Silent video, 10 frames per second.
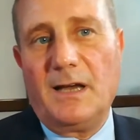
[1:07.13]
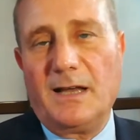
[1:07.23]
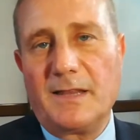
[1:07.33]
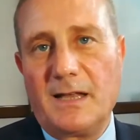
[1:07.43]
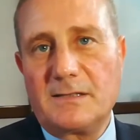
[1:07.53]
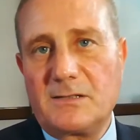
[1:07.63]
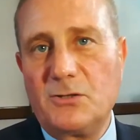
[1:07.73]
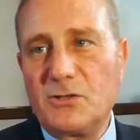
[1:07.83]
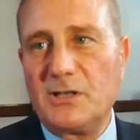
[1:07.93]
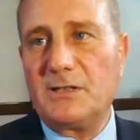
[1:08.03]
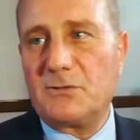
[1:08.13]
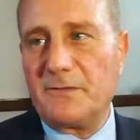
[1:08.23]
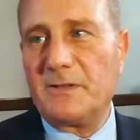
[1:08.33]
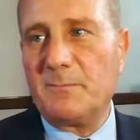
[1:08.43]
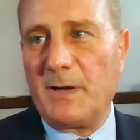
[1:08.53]
and that's usually
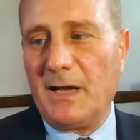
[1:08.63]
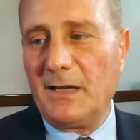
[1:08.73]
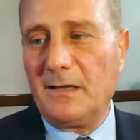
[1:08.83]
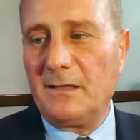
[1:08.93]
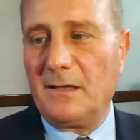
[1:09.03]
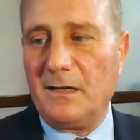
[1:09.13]
driven by